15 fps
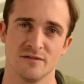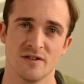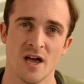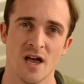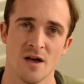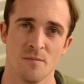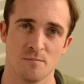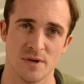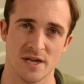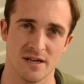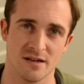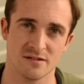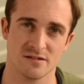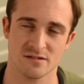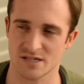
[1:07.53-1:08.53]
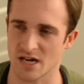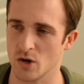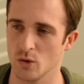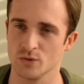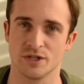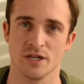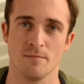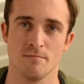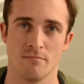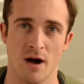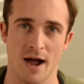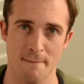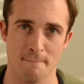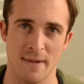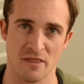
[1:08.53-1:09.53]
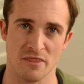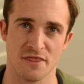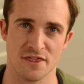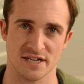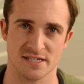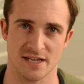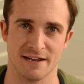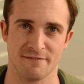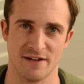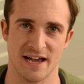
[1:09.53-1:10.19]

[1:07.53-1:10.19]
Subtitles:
of being told that my month is like